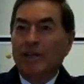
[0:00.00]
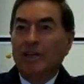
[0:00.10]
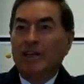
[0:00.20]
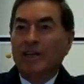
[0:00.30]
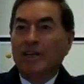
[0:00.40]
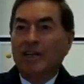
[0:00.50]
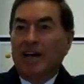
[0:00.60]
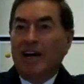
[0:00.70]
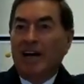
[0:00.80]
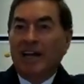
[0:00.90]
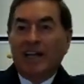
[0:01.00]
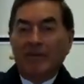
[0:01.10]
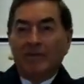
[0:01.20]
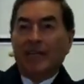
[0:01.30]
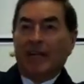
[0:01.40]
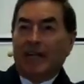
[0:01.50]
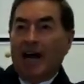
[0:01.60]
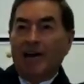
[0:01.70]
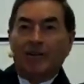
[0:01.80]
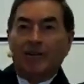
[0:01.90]
uh, and gave him the
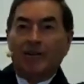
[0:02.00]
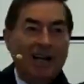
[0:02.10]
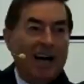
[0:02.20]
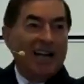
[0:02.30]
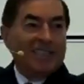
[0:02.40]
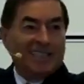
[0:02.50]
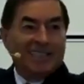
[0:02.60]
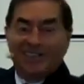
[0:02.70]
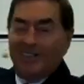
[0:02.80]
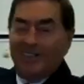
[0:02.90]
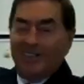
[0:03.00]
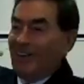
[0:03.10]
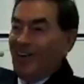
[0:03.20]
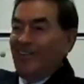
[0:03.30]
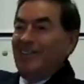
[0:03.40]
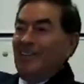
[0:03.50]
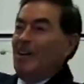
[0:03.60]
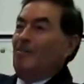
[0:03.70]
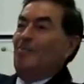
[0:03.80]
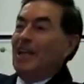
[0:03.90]
crown as, you know, uh,
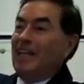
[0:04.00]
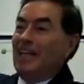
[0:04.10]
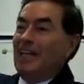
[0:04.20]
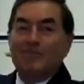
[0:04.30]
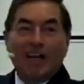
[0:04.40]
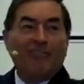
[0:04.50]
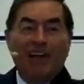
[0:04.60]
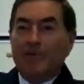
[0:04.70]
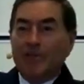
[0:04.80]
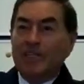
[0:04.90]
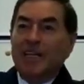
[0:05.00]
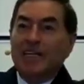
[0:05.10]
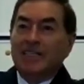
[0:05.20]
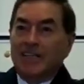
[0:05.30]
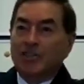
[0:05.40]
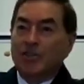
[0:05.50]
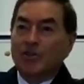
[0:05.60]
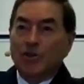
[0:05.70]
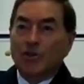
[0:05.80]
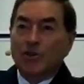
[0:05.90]
making himself famous. He says, You
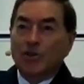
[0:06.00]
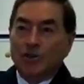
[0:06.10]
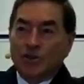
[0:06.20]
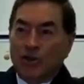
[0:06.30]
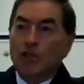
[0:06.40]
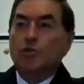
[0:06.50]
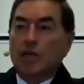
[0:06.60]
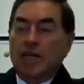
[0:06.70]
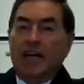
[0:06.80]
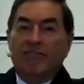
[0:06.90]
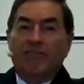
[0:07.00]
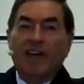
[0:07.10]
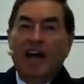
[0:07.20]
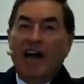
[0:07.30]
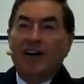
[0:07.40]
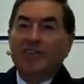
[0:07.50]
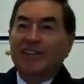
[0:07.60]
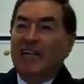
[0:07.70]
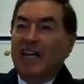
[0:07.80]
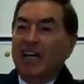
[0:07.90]
just lost your life. How
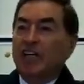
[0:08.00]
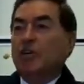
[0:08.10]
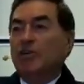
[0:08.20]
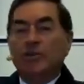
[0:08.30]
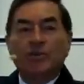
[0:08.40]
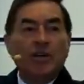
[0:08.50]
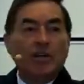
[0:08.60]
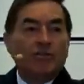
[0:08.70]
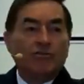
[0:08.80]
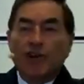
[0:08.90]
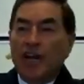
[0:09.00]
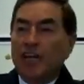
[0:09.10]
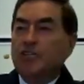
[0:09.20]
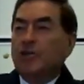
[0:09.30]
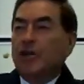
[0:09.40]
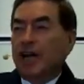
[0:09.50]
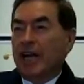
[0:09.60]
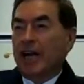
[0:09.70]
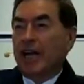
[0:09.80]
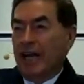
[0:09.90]
dare you raise your hand
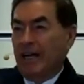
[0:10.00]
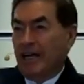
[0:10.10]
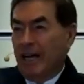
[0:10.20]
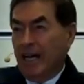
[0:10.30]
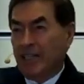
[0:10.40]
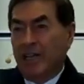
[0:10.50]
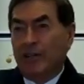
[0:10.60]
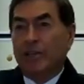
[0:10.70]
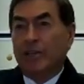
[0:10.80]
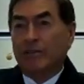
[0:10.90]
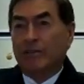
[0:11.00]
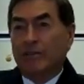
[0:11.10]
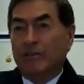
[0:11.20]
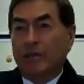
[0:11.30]
against the anointed of the Lord?